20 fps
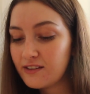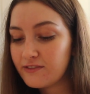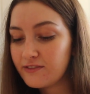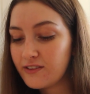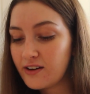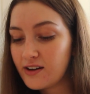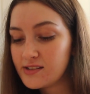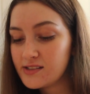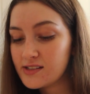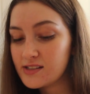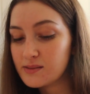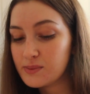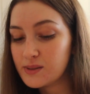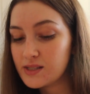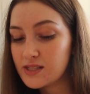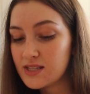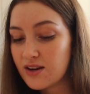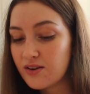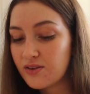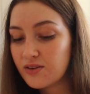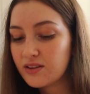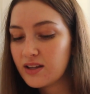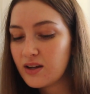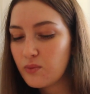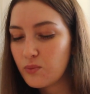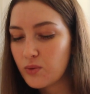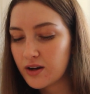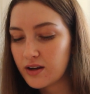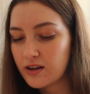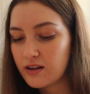Fox has been secretly
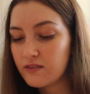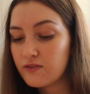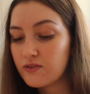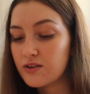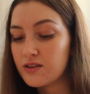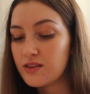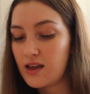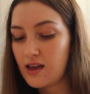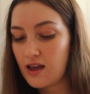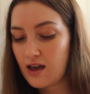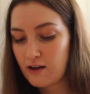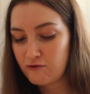working for the